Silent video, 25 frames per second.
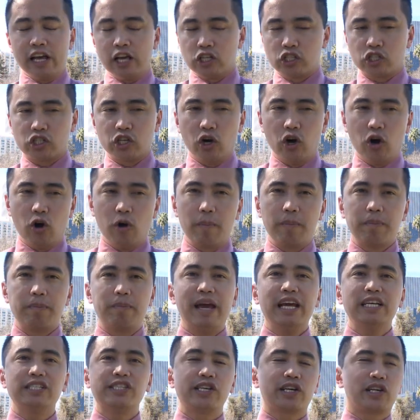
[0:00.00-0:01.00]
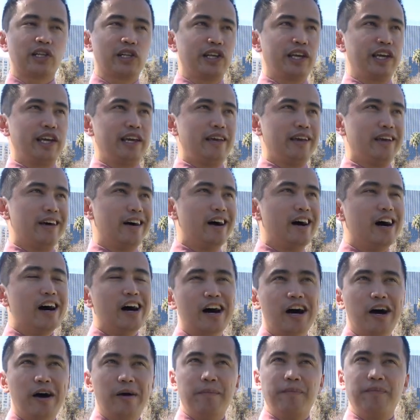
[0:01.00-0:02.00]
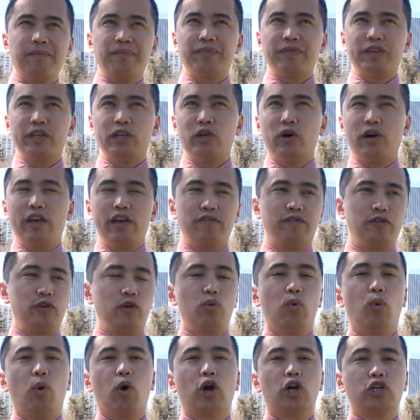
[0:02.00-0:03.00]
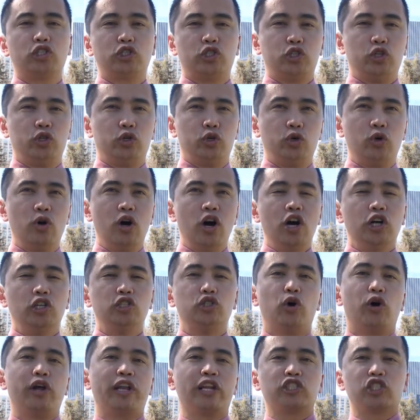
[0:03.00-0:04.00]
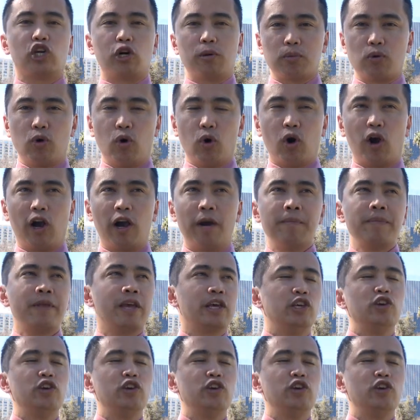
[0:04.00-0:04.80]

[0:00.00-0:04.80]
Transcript: So basically, um, you know, if you were to join a drum corps,